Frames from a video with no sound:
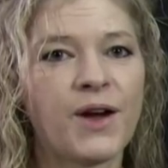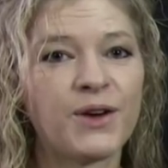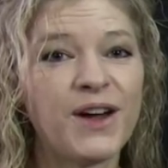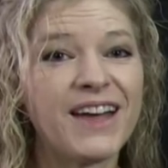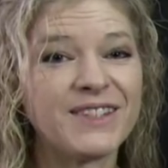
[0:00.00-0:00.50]

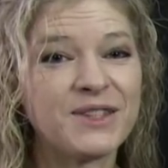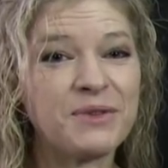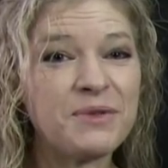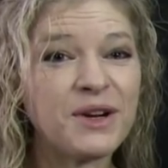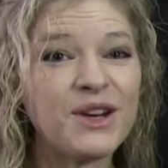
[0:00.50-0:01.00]
All right, so
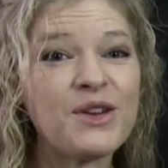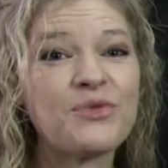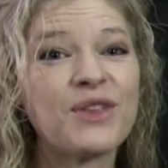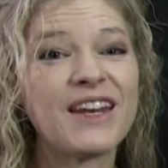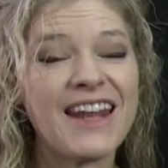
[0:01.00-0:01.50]
what we're going to do
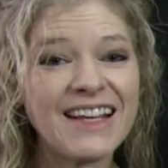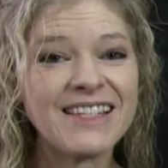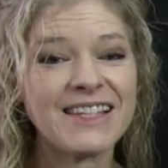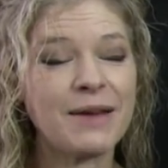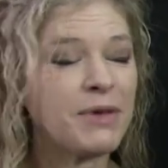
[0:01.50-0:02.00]
for the next
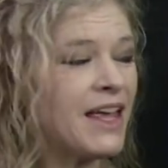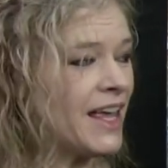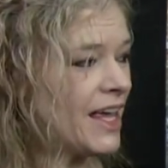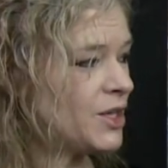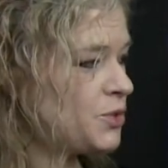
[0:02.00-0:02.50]
step
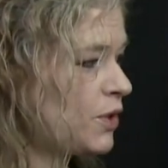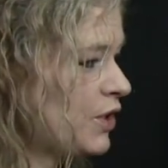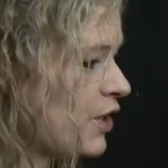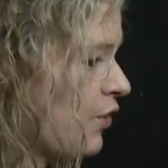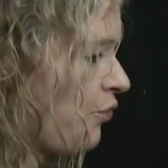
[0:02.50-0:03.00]
is we're
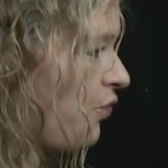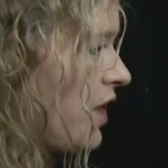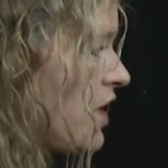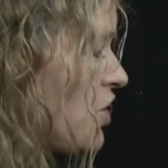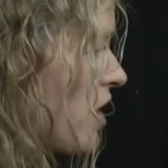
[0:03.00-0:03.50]
going to
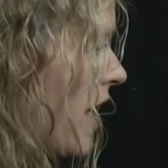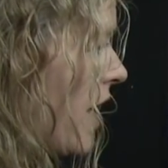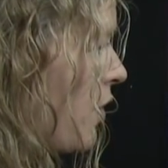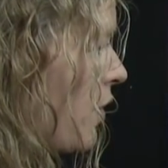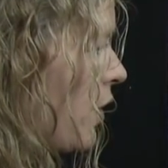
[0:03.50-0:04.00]
finish
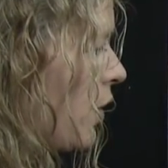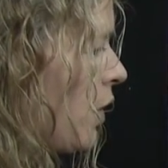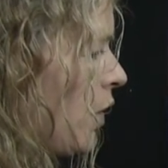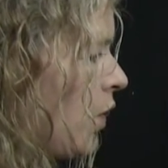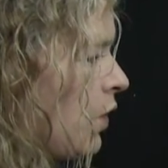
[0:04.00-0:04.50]
our
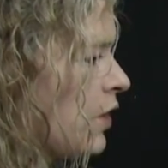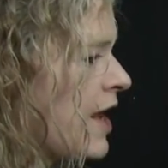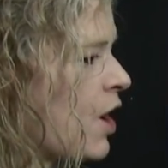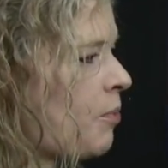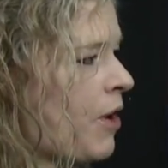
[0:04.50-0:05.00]

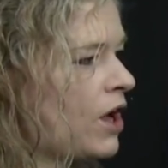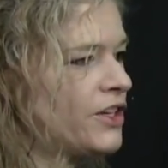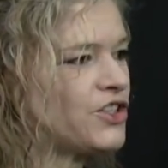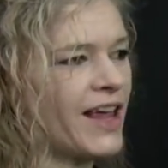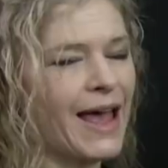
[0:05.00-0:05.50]
nail
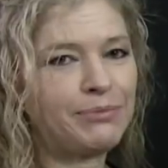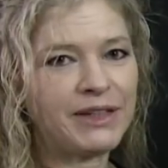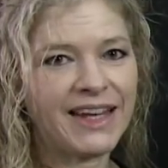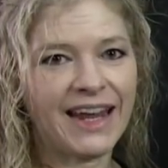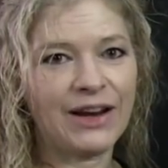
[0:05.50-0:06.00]
polish
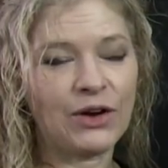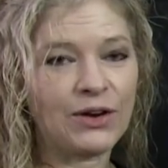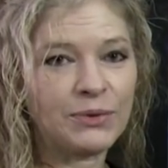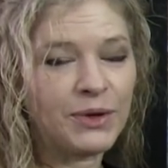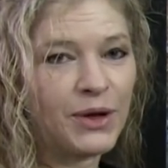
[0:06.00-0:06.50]

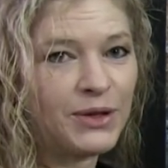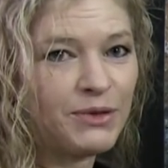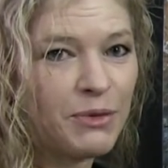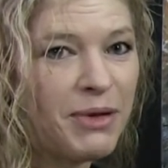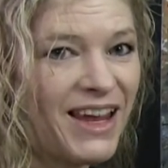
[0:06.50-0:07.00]
applicator with all
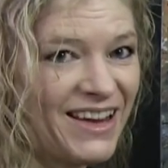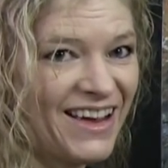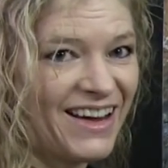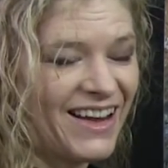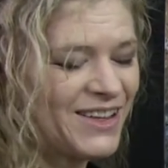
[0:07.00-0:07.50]
of the paint
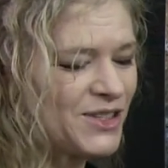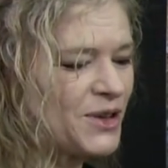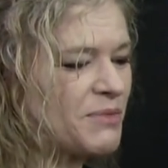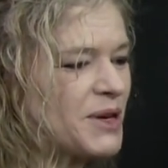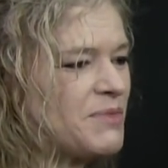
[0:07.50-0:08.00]
on it.
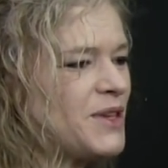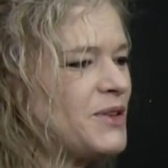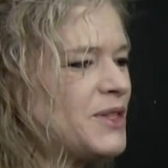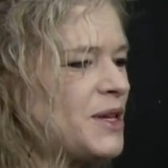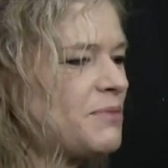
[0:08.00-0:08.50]
So I'm going to be
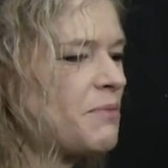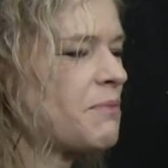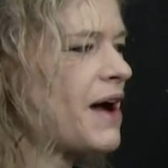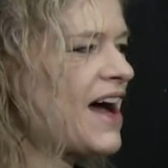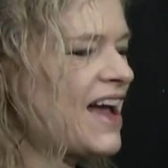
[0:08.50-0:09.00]
using
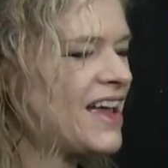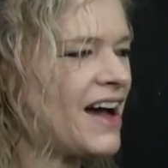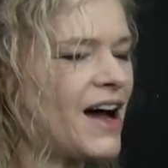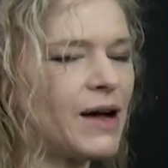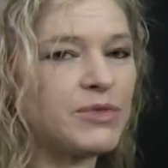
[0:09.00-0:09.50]

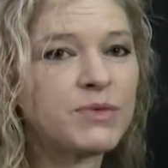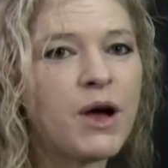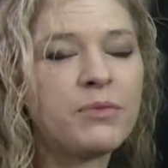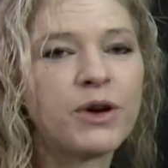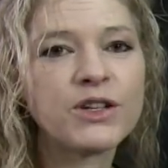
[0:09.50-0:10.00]
my um,
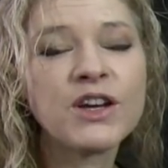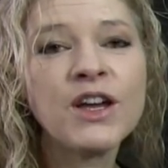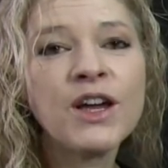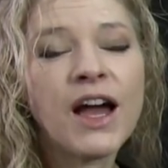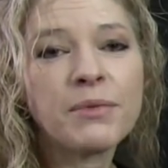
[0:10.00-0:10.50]
small brush.
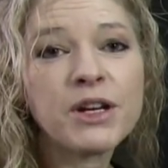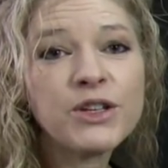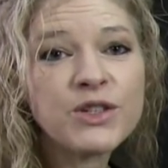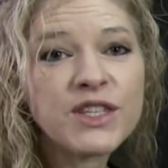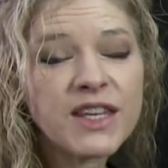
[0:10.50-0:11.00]
I'm going to
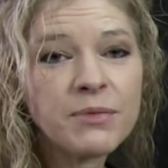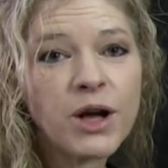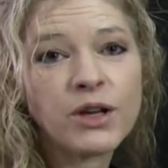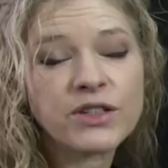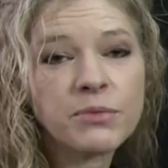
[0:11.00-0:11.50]
use the same
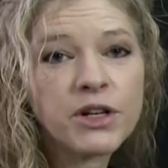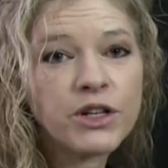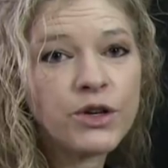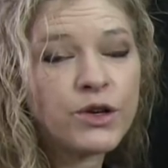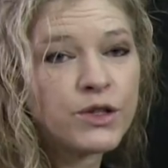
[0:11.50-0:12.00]
colors. I'm going to
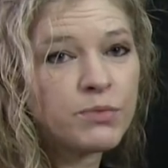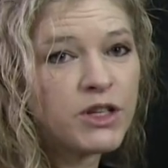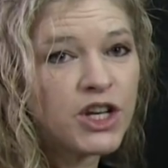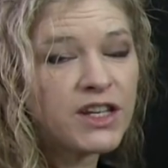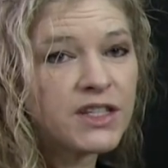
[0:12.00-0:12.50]
use
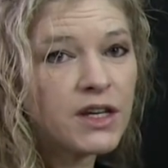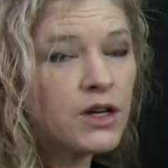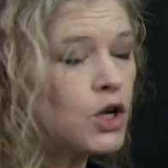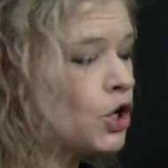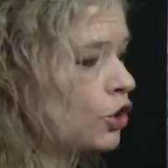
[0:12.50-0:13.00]

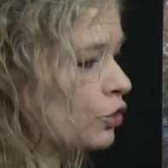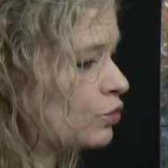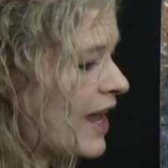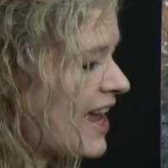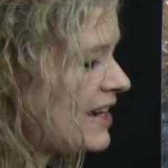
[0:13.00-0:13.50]
magenta,
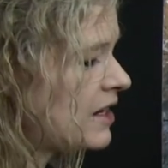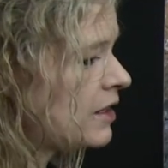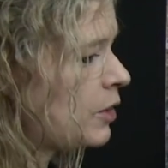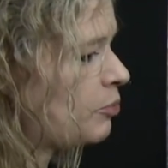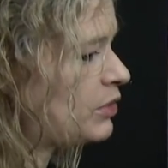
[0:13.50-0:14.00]

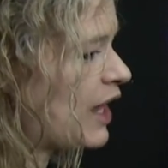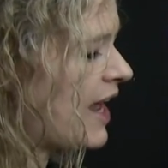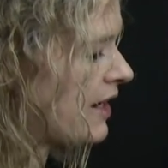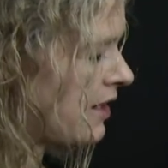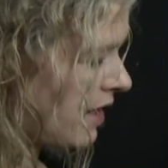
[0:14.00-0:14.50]
red,
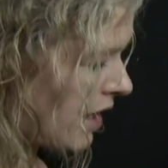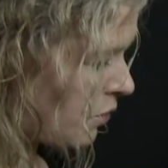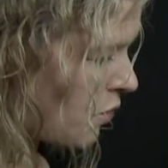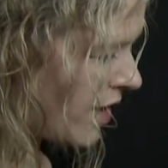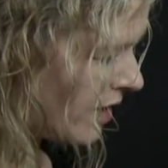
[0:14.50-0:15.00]
black,
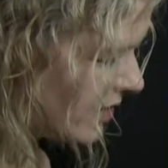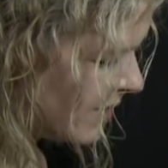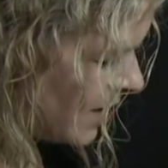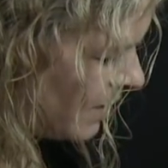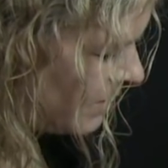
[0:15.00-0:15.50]
and white.
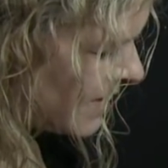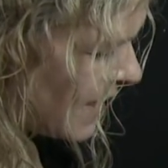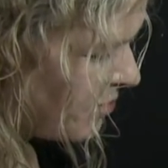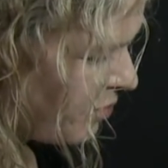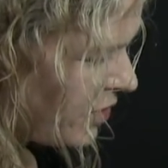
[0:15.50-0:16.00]
Same,
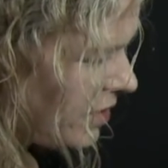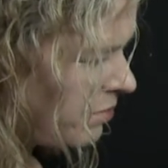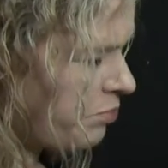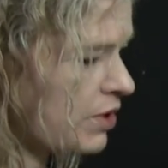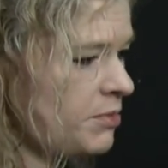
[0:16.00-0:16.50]
same, pretty,
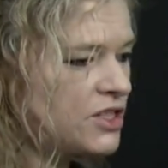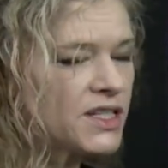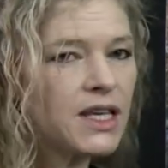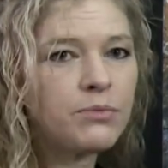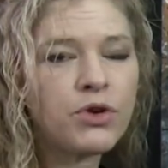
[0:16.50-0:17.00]
pretty much the
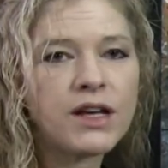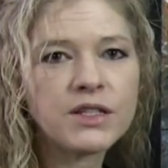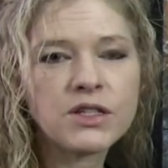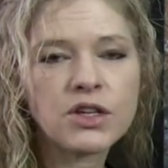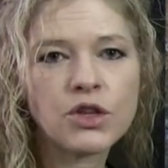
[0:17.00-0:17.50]
same
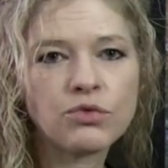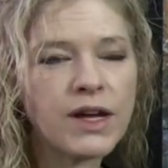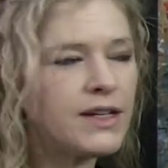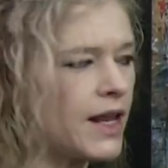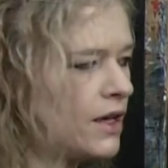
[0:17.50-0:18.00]
process to the red